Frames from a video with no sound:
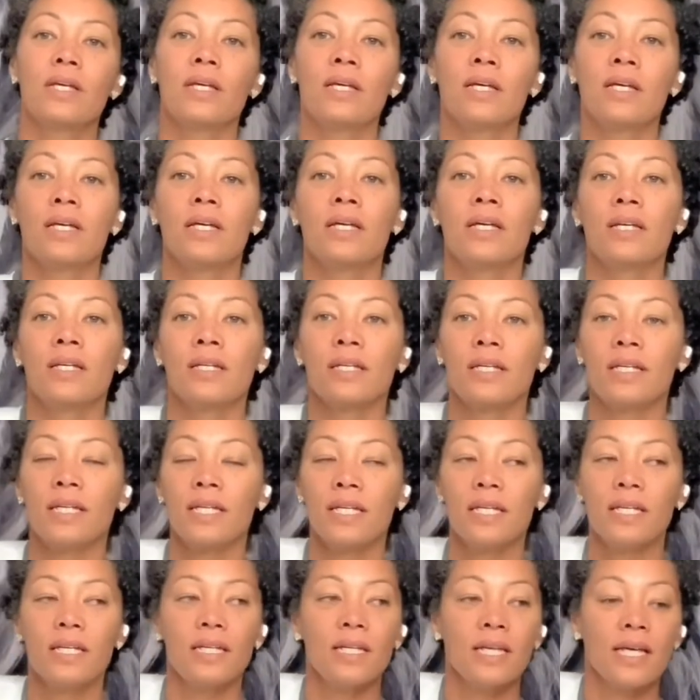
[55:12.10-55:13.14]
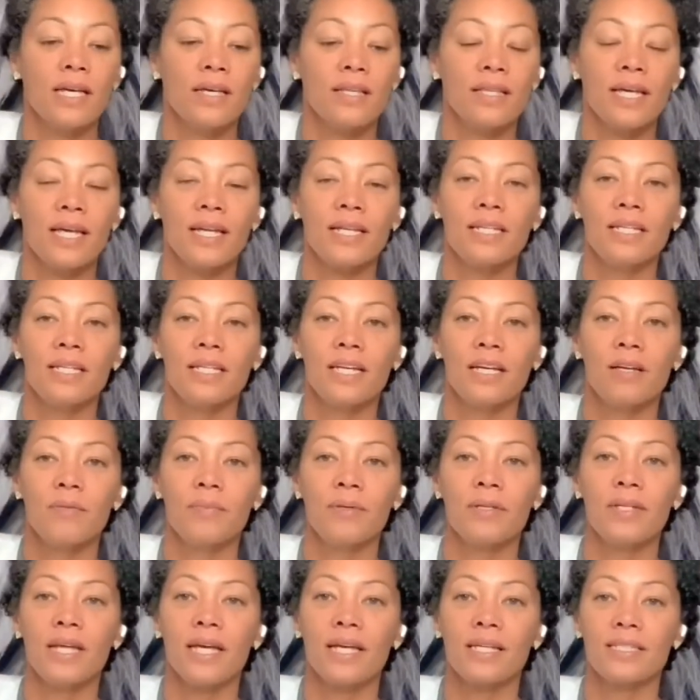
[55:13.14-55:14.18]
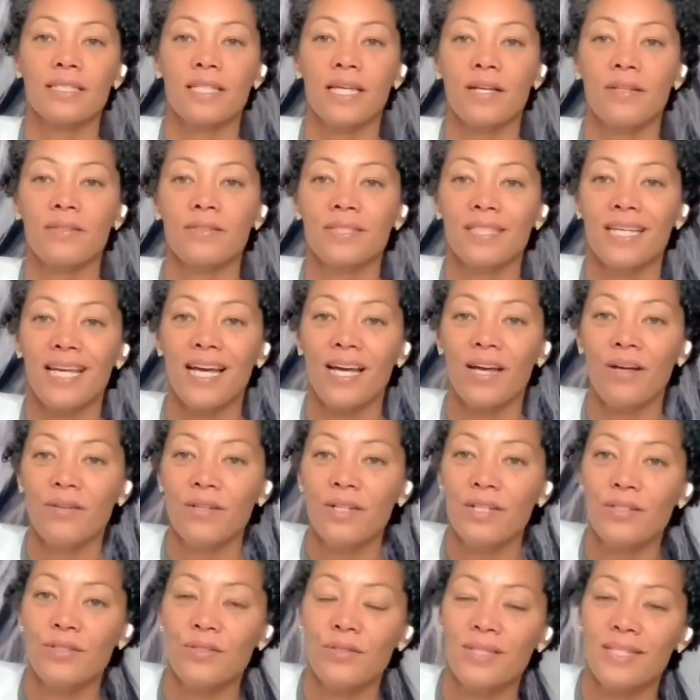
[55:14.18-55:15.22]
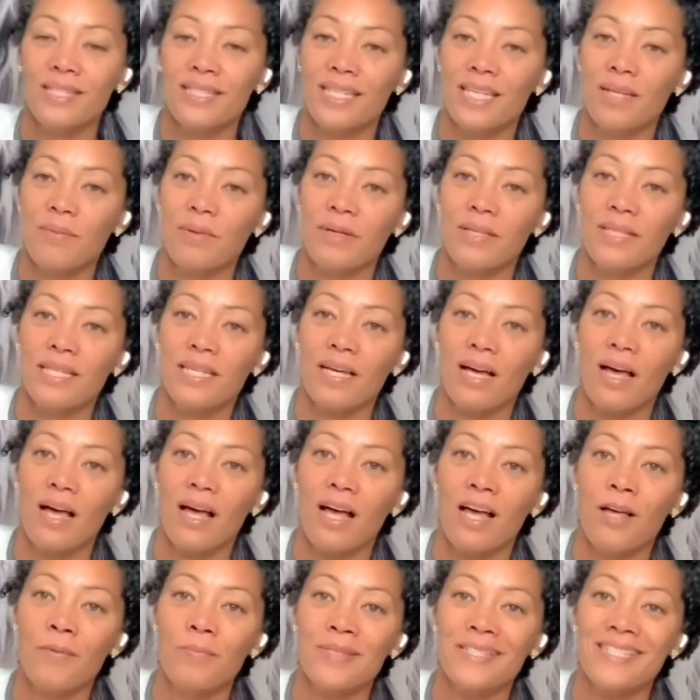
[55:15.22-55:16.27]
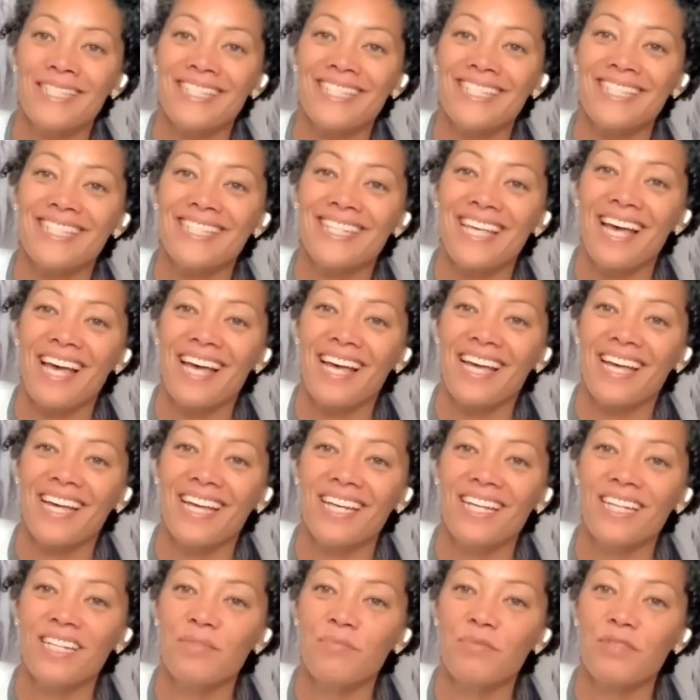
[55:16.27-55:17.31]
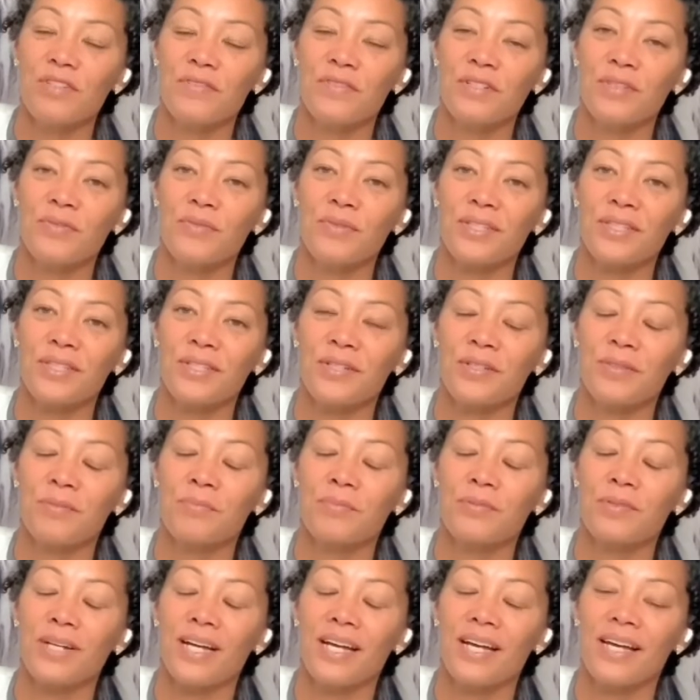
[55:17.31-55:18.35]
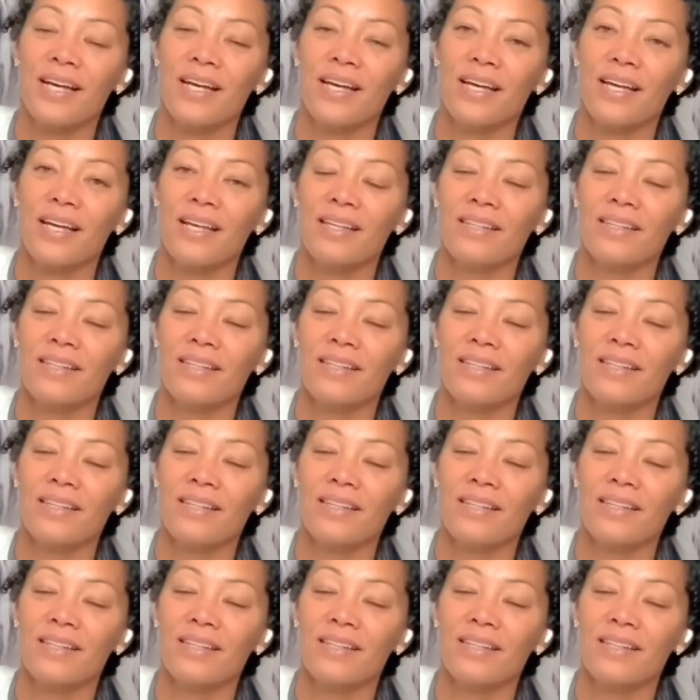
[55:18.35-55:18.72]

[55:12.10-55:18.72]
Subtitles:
You're going to inhale that knee up and exhale down, and do the same on the opposite side, moving with your breath.